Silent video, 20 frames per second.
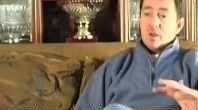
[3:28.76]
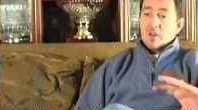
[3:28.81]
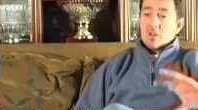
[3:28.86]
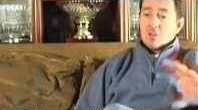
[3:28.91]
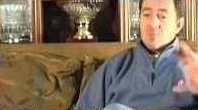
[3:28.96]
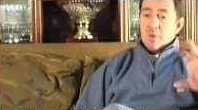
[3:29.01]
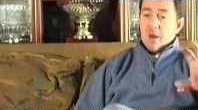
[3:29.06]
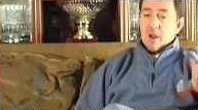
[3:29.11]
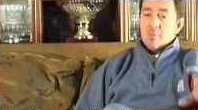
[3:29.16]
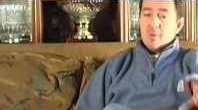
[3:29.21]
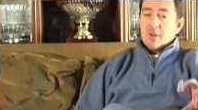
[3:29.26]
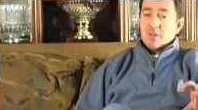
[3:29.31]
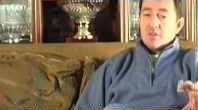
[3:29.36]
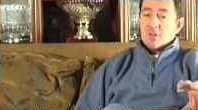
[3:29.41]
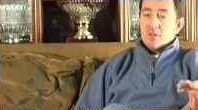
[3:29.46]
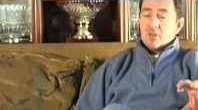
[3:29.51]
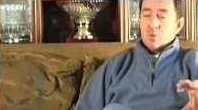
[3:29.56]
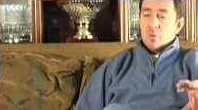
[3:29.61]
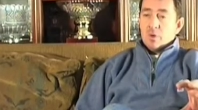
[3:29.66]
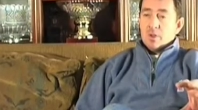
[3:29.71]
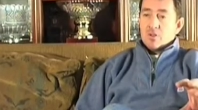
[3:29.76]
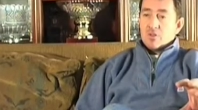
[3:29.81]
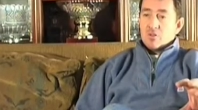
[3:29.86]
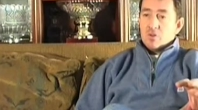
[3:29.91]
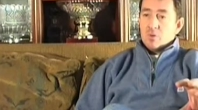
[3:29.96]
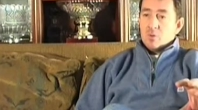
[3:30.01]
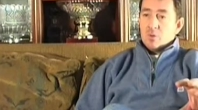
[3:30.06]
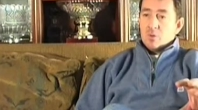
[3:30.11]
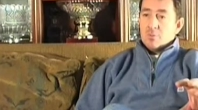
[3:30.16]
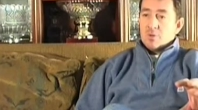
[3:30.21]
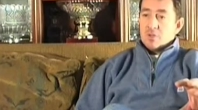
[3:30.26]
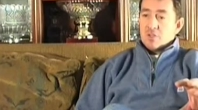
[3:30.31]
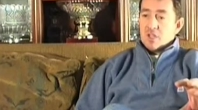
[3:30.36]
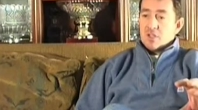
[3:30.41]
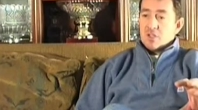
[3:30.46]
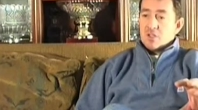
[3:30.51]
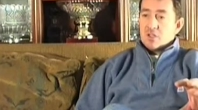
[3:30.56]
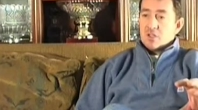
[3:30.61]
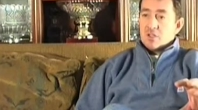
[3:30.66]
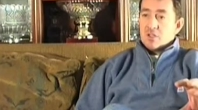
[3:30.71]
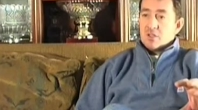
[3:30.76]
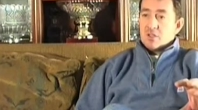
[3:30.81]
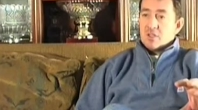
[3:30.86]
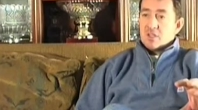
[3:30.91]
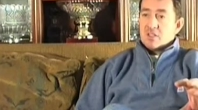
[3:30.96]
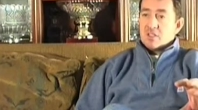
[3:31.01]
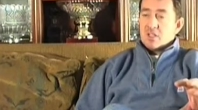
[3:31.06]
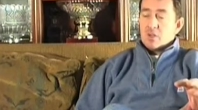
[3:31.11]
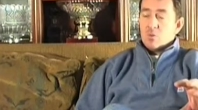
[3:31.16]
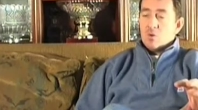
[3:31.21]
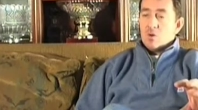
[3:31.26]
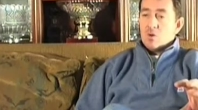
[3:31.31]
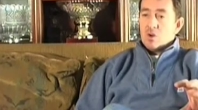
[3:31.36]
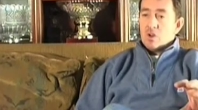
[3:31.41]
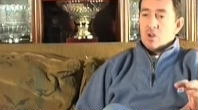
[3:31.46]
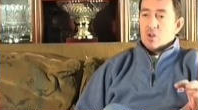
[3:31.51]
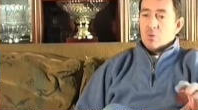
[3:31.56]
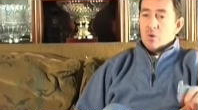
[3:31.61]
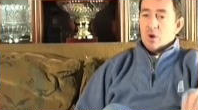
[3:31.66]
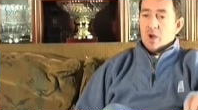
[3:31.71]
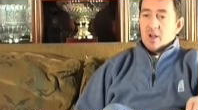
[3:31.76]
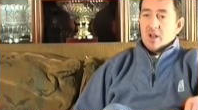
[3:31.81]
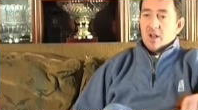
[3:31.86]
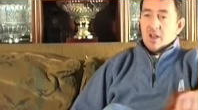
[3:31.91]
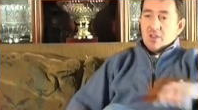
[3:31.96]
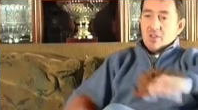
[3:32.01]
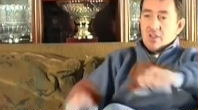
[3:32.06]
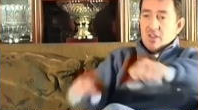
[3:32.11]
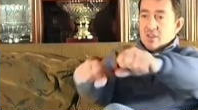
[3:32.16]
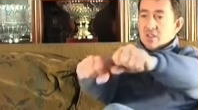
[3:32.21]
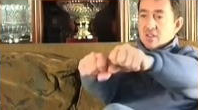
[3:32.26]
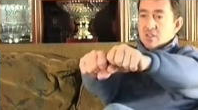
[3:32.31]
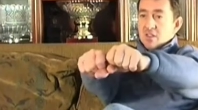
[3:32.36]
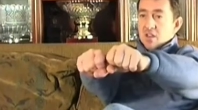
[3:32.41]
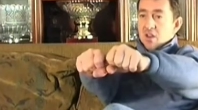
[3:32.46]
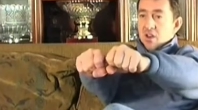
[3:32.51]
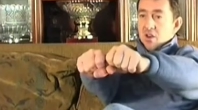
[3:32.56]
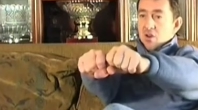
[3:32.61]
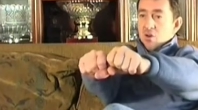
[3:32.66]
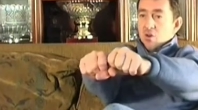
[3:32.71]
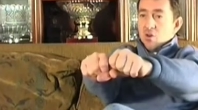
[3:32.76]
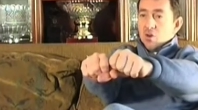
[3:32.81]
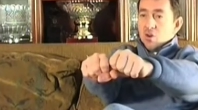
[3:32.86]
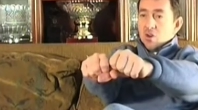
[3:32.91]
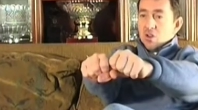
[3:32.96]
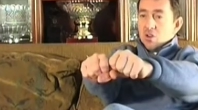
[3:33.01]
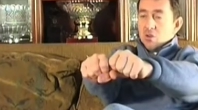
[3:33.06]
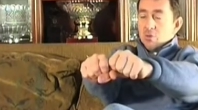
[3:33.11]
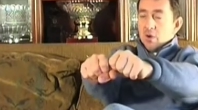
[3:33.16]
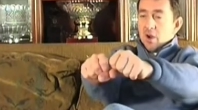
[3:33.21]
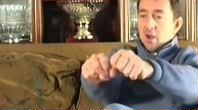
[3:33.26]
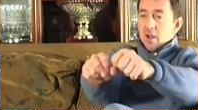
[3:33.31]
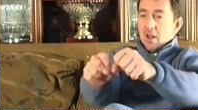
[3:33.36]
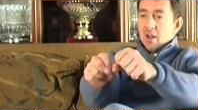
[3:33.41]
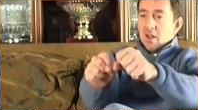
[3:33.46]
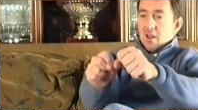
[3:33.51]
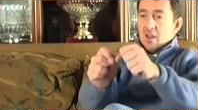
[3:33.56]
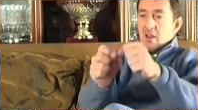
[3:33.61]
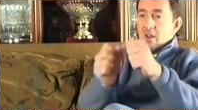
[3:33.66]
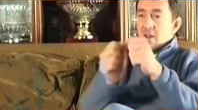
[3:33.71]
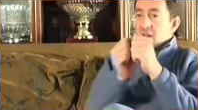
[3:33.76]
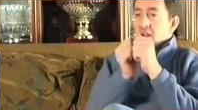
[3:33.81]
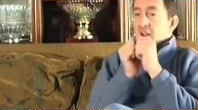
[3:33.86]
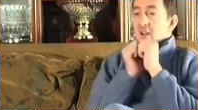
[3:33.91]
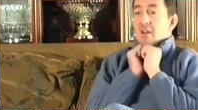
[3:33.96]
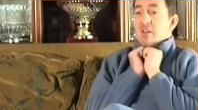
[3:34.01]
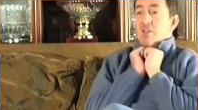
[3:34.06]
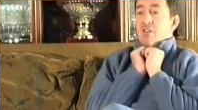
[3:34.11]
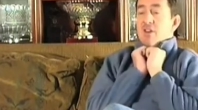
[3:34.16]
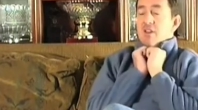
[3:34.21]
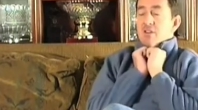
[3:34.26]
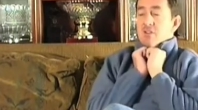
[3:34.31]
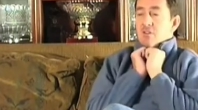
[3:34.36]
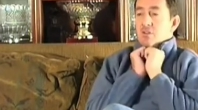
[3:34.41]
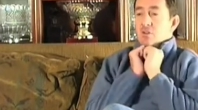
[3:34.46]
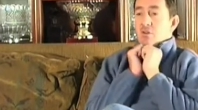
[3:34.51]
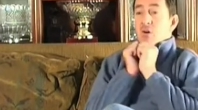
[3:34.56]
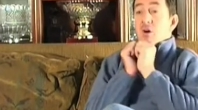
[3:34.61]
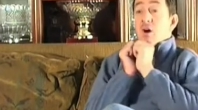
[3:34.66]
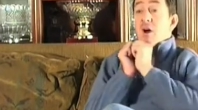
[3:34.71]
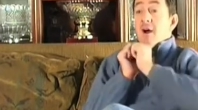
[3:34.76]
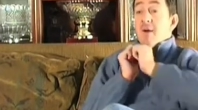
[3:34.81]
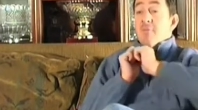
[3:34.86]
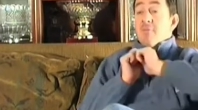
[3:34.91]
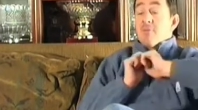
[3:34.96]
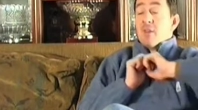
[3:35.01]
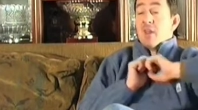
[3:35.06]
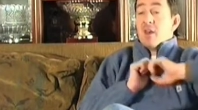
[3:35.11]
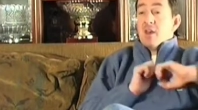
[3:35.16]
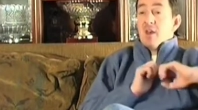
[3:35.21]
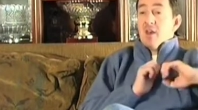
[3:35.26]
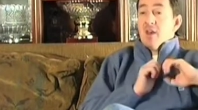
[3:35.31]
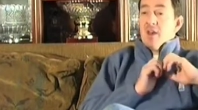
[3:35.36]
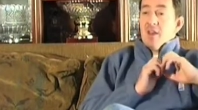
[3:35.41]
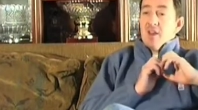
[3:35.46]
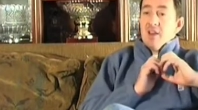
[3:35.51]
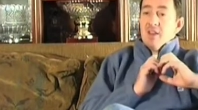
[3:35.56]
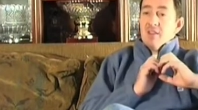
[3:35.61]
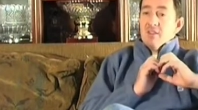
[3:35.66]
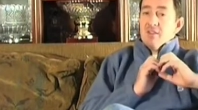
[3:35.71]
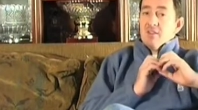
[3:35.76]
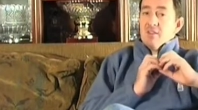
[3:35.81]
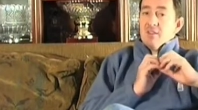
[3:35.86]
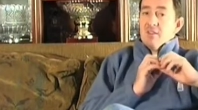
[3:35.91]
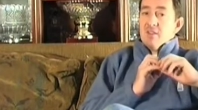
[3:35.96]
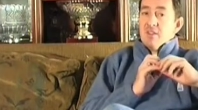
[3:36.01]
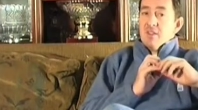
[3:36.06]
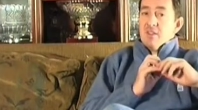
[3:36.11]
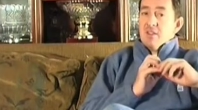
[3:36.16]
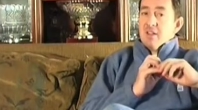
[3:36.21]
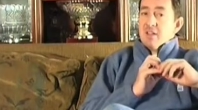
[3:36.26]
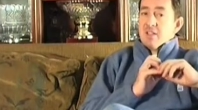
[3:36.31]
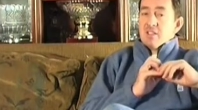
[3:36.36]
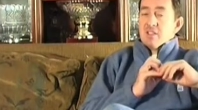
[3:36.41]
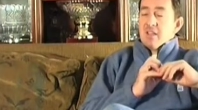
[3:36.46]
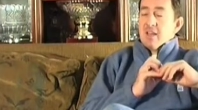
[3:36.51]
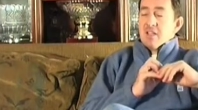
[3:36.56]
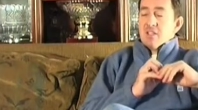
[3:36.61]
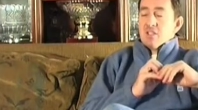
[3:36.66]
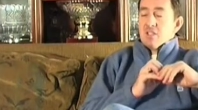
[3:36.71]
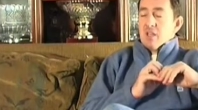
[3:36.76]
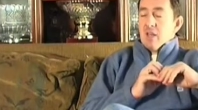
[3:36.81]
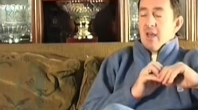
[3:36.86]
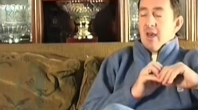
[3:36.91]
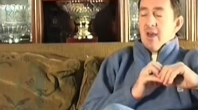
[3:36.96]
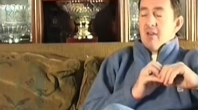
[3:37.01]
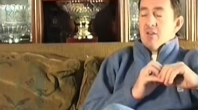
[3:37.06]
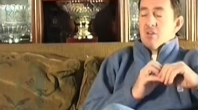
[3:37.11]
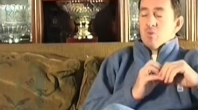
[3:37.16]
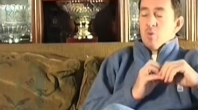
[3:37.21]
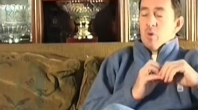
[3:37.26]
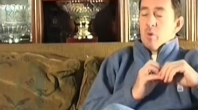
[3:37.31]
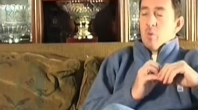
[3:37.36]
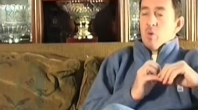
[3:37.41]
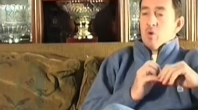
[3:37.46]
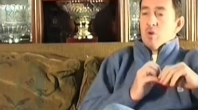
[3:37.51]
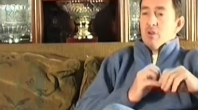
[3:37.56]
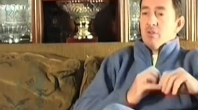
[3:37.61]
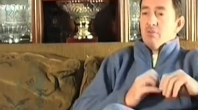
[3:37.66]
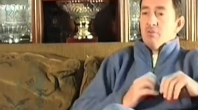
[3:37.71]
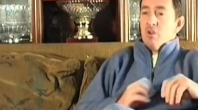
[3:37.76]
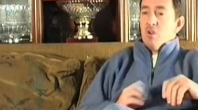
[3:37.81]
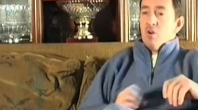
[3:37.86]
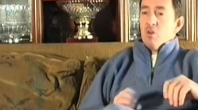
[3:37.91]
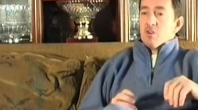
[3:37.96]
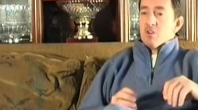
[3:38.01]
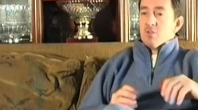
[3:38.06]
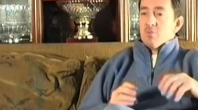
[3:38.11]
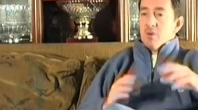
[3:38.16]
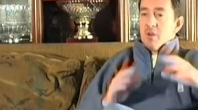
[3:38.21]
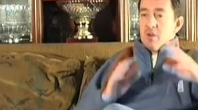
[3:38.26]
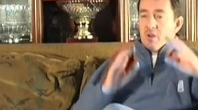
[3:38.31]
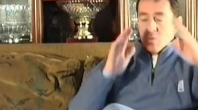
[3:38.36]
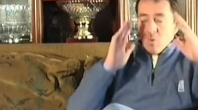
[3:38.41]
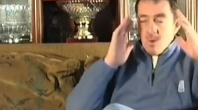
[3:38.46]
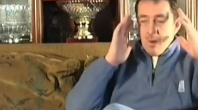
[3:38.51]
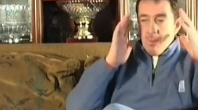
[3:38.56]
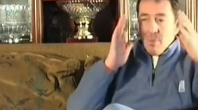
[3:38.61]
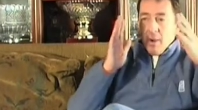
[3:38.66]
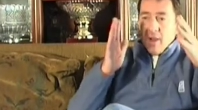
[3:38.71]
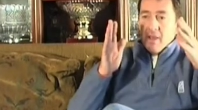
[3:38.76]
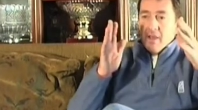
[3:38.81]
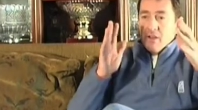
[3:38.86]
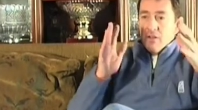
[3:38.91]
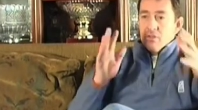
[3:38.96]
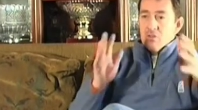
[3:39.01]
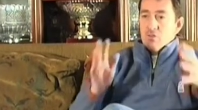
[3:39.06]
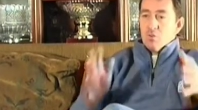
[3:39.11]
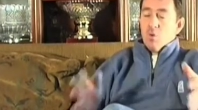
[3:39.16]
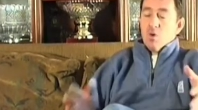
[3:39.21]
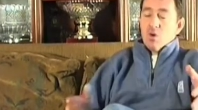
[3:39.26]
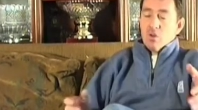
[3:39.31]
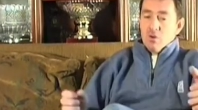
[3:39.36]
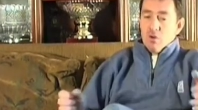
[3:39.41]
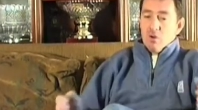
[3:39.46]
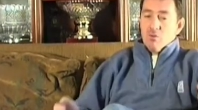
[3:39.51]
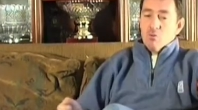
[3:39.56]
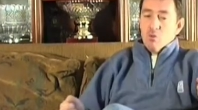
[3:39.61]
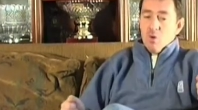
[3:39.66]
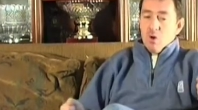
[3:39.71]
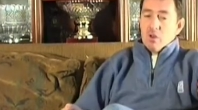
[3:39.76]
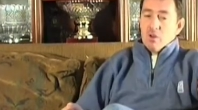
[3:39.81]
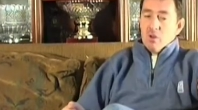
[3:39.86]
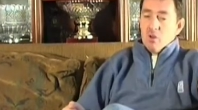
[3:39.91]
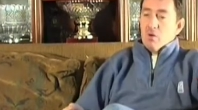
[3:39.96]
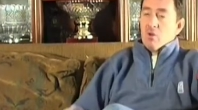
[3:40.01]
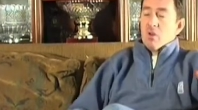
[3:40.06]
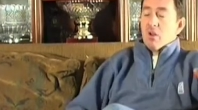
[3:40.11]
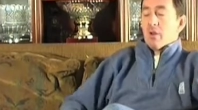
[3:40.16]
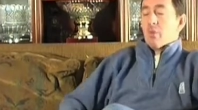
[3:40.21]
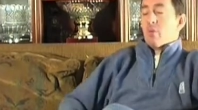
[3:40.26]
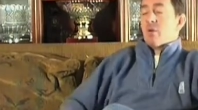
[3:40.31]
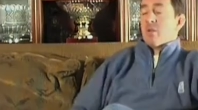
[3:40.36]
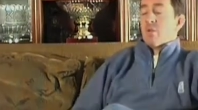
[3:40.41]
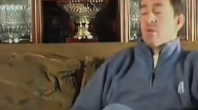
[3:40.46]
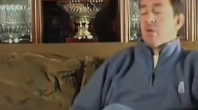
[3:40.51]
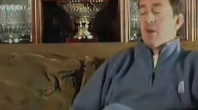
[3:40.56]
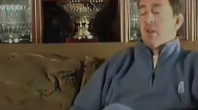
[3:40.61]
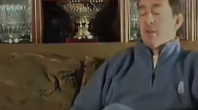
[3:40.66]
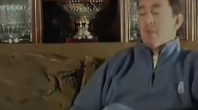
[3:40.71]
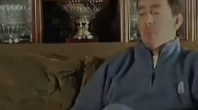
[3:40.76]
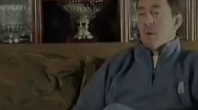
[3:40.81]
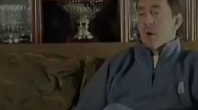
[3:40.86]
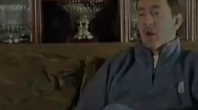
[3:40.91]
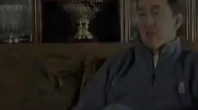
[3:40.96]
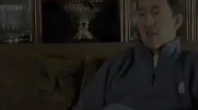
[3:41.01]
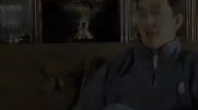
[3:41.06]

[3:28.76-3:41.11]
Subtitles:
experimented in the wind tunnel with position, and they said, well, can you ride like this, or can you ride like this, and it's things, the areas we wouldn't have looked because we were blinkered as what you look like when you ride a bike.